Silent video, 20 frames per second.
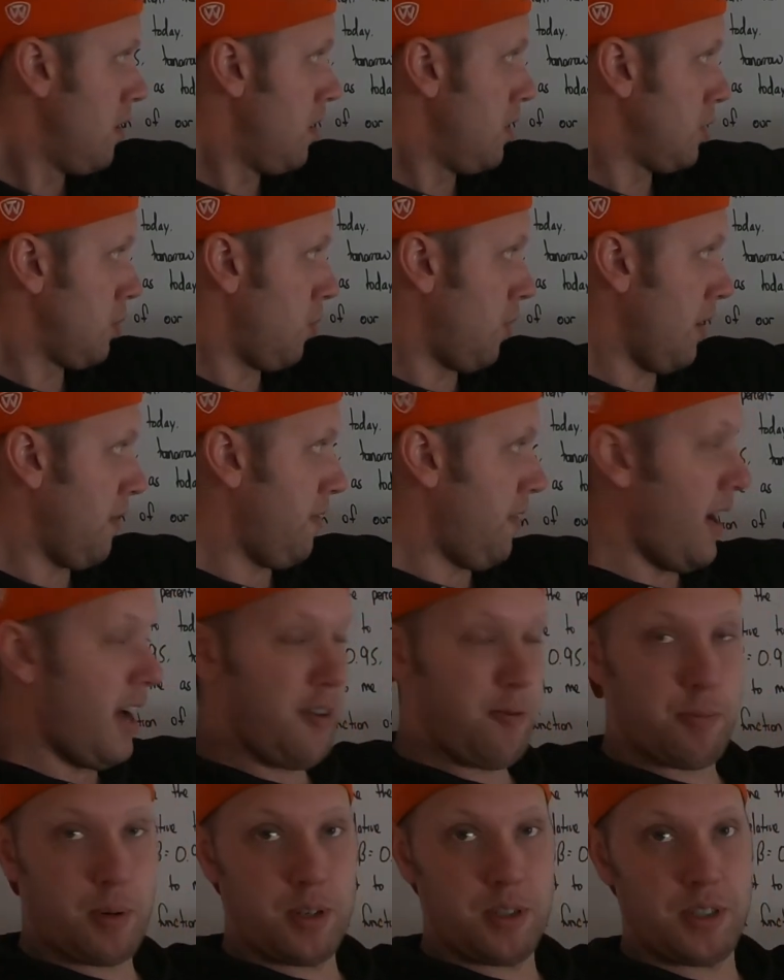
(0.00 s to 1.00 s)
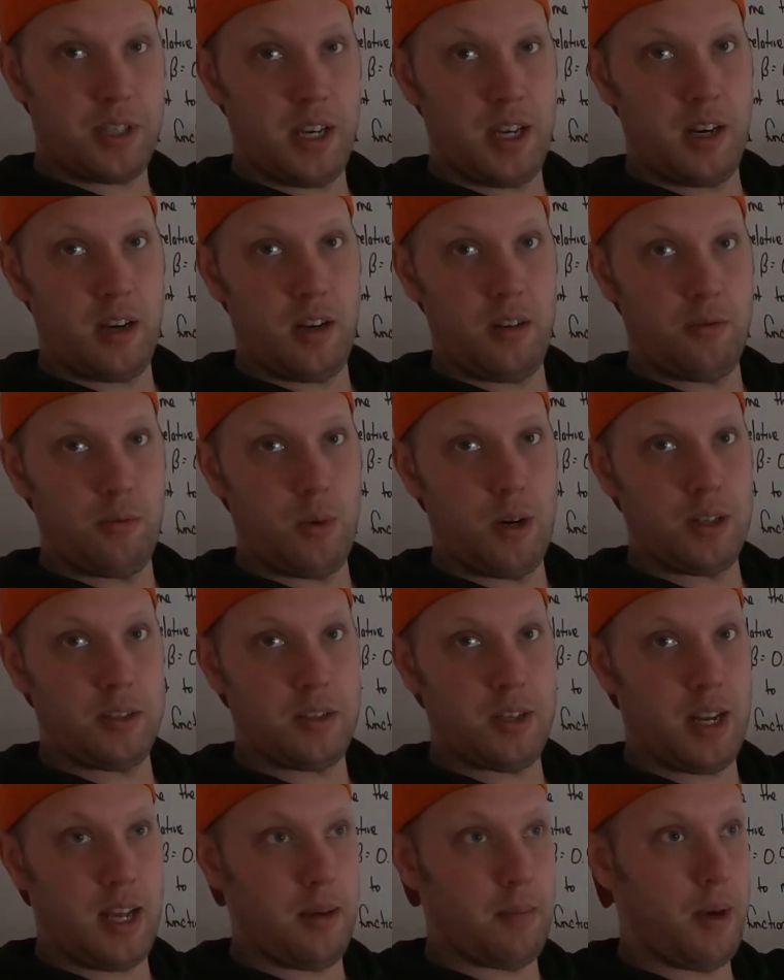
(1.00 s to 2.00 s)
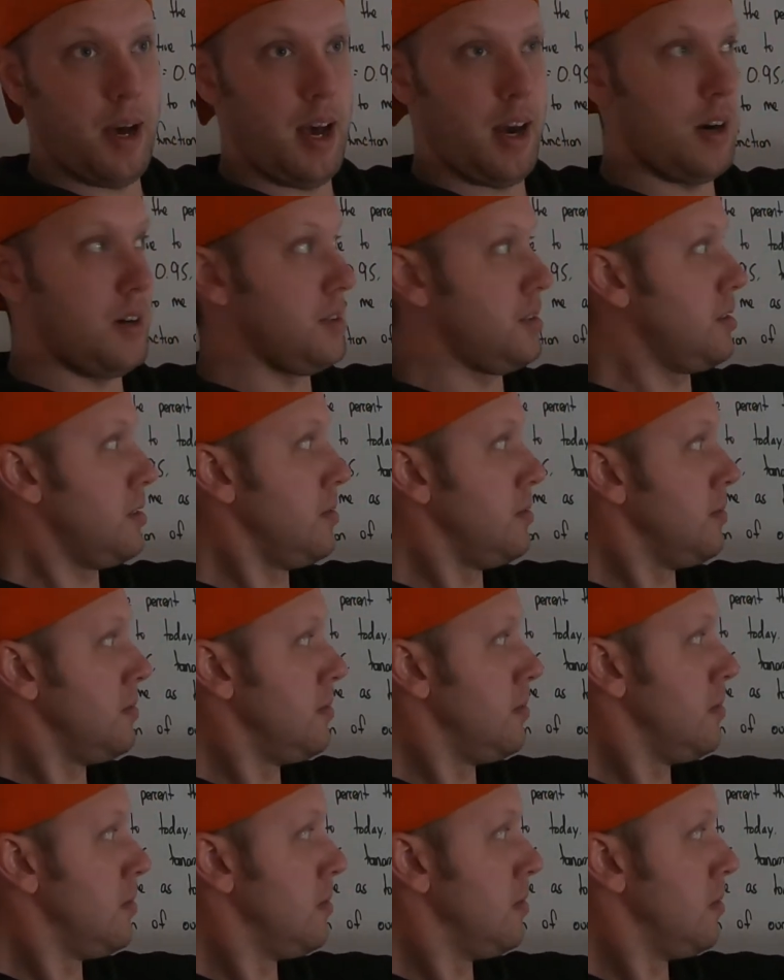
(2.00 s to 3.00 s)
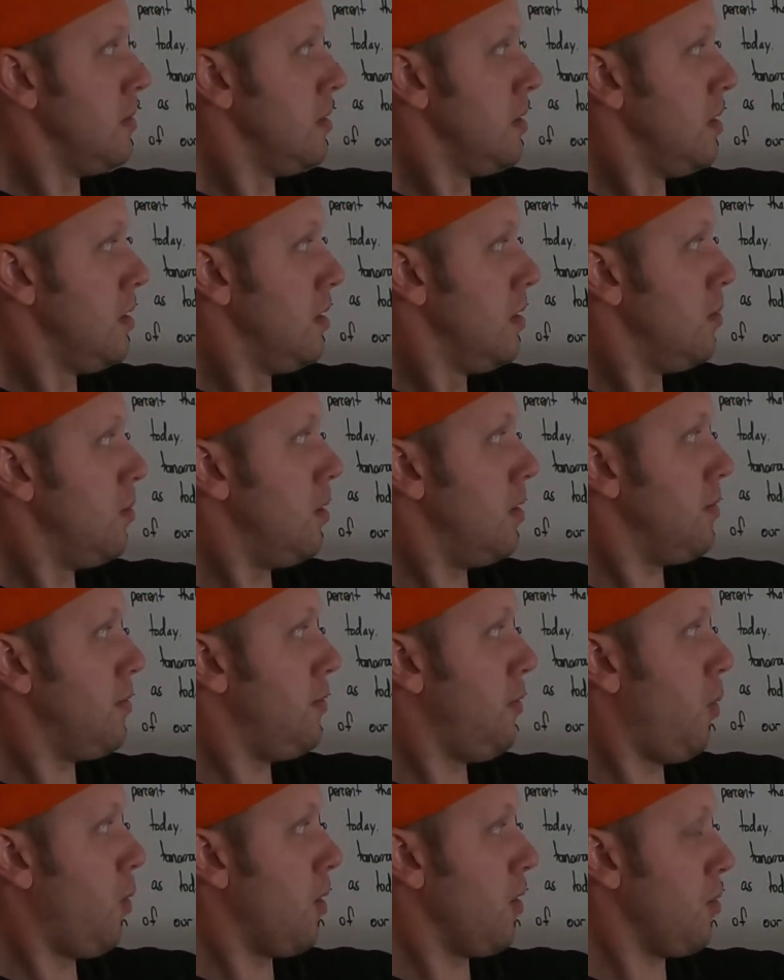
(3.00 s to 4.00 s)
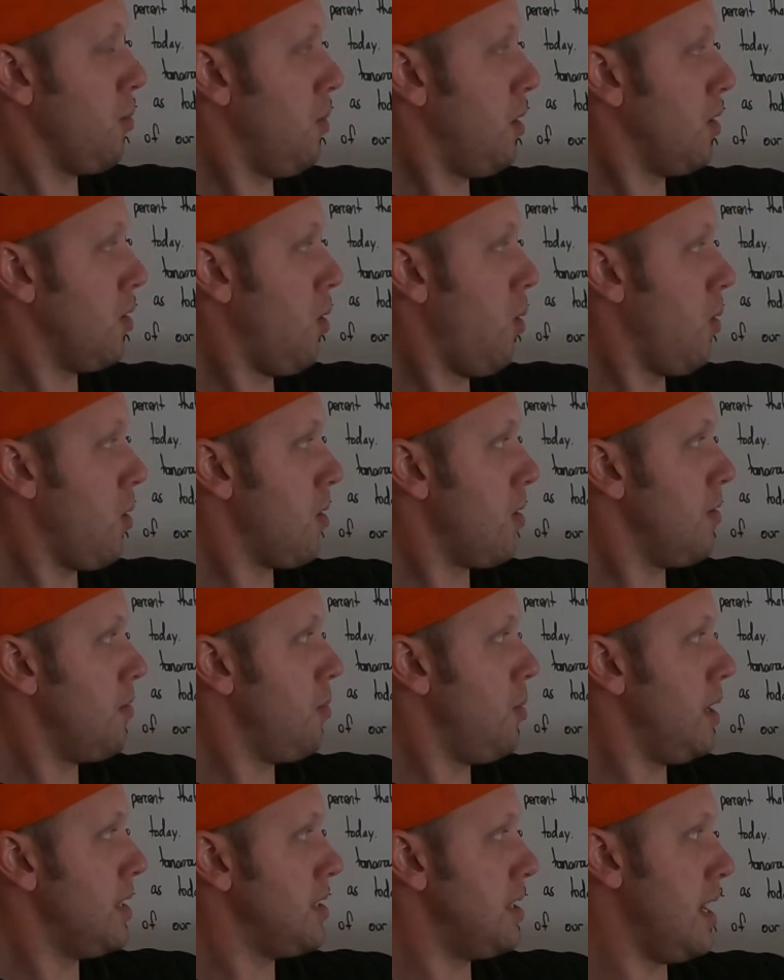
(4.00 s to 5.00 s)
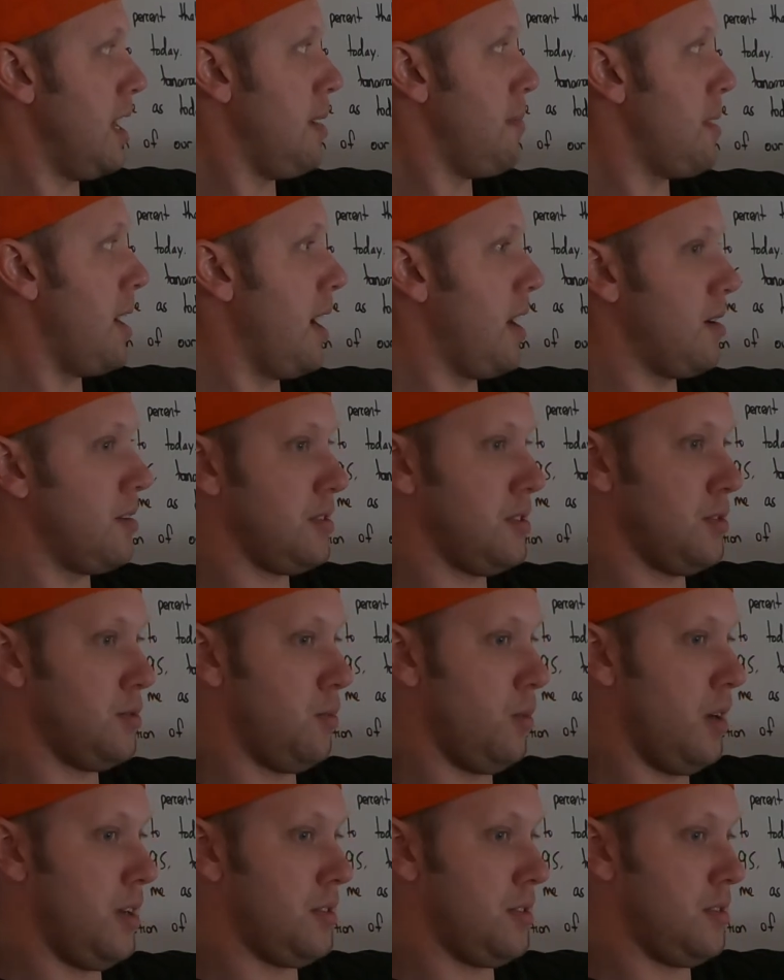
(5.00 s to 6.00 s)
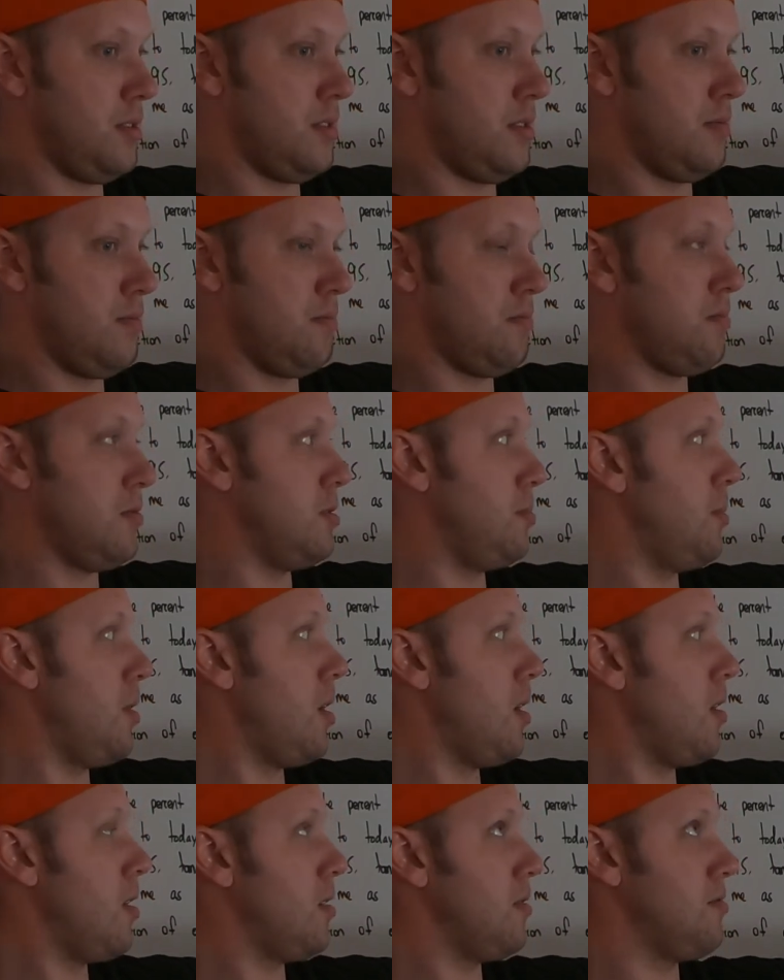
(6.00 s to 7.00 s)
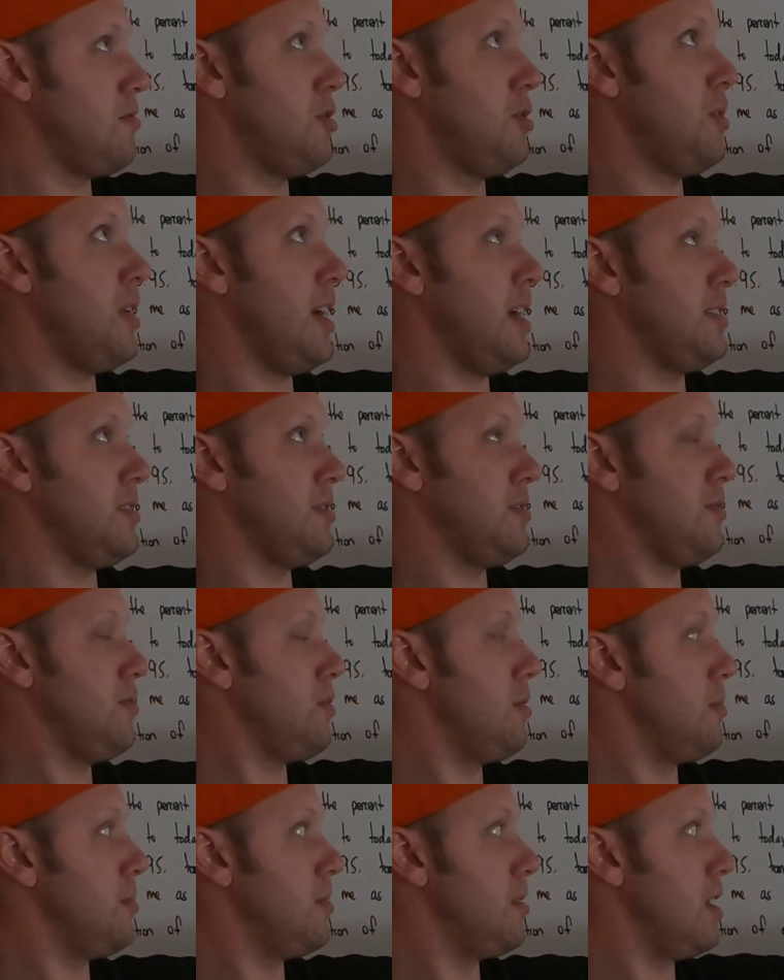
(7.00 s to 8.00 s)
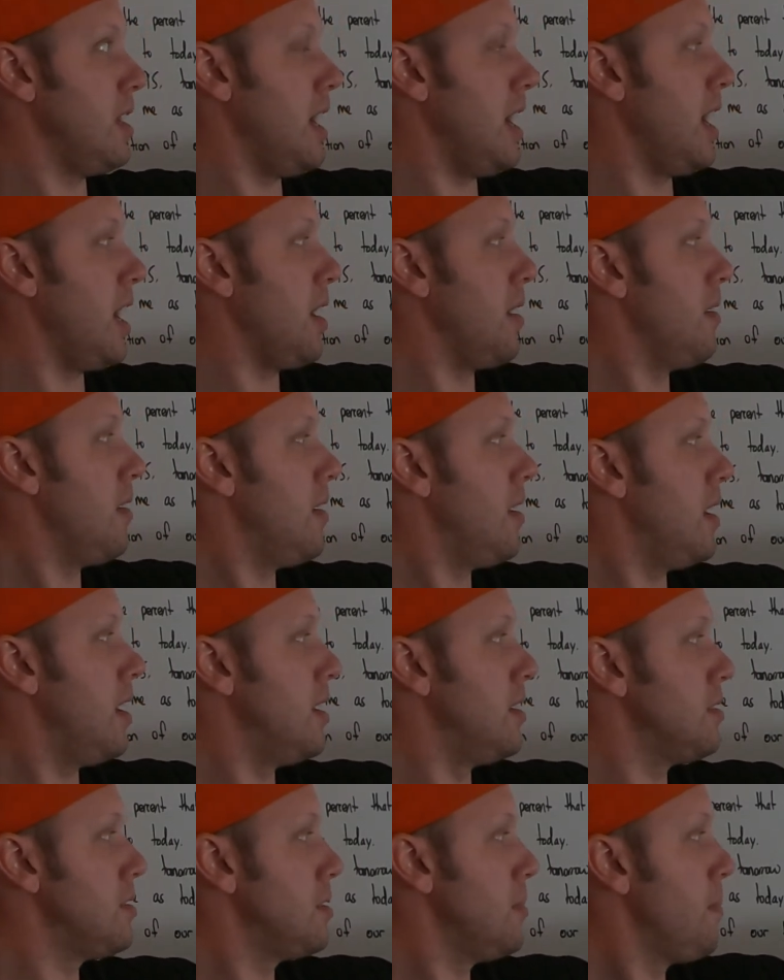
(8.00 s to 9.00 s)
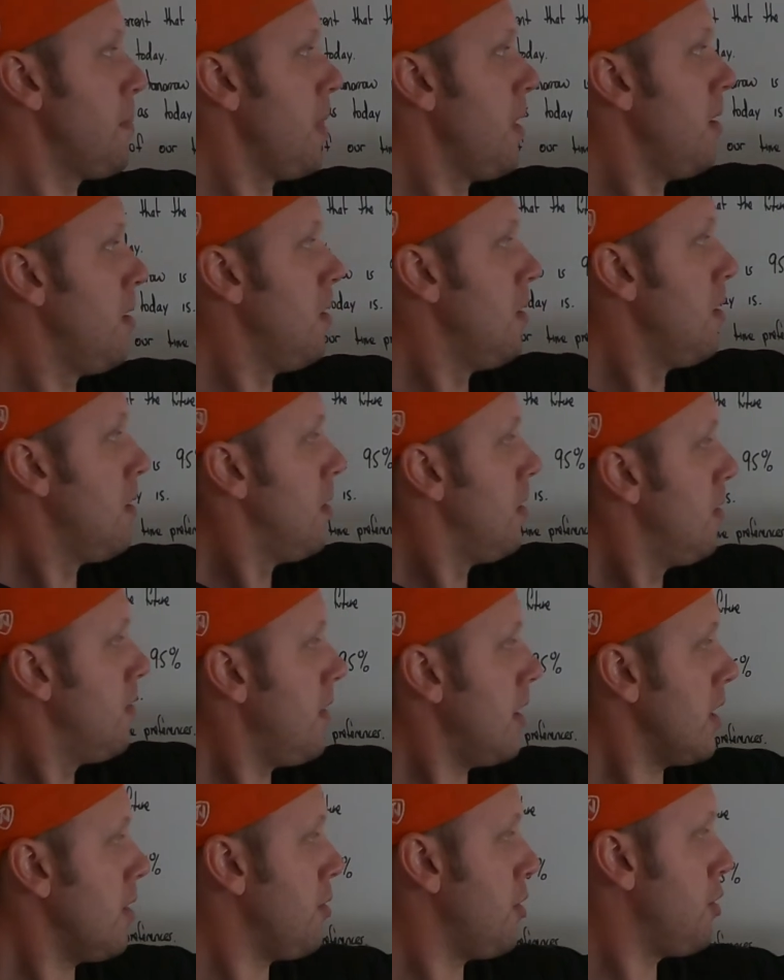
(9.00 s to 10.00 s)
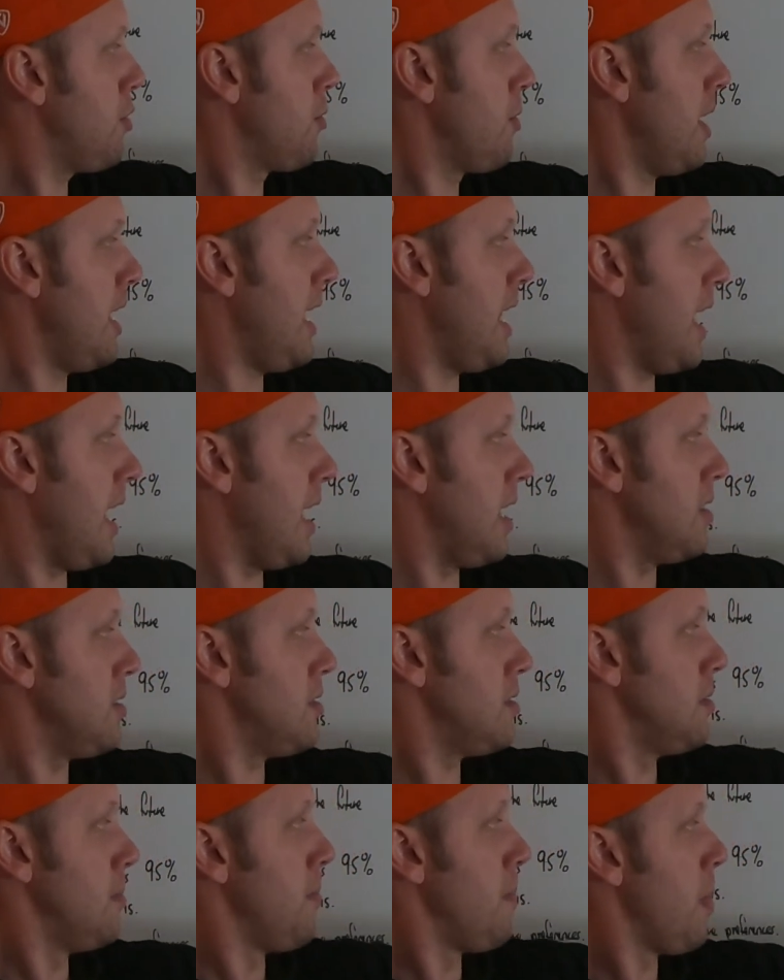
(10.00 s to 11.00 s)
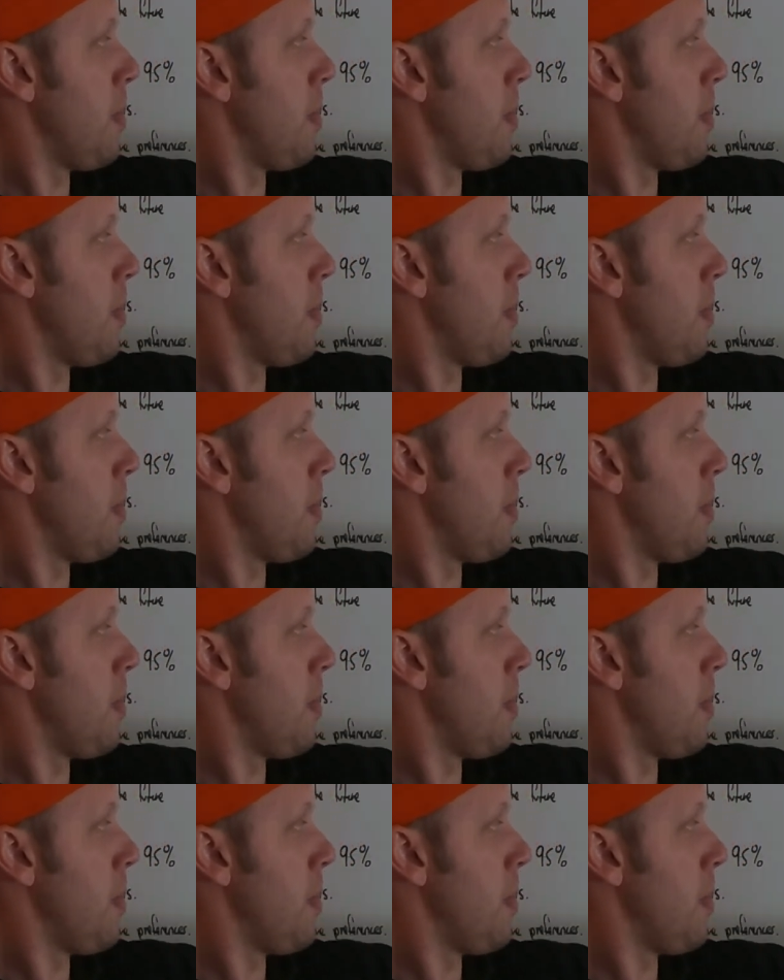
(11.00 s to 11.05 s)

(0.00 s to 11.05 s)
25% of what today matters. 1/4, 1/4 of what today matters is what tomorrow, or 2 days from today is. If I go 3 days,